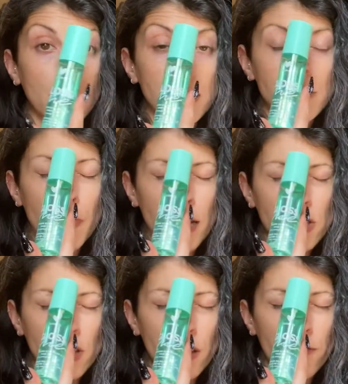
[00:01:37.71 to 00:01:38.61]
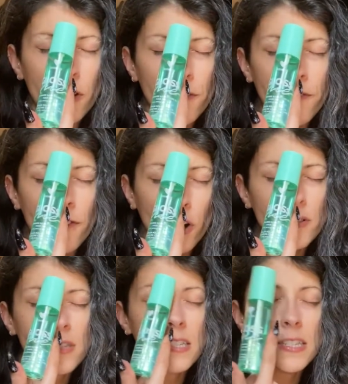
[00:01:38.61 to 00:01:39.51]
especially for
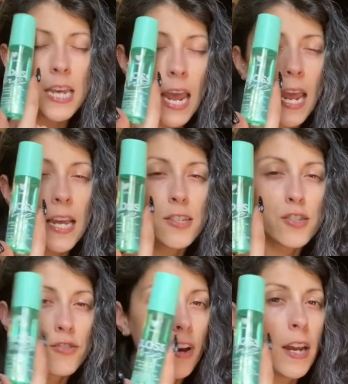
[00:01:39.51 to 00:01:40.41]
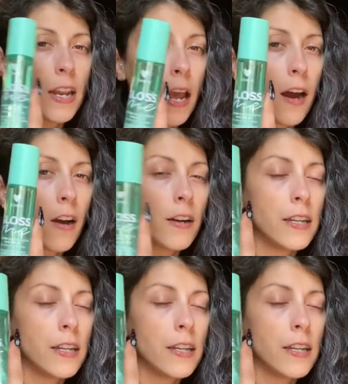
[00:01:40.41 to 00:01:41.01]
first day straight hair,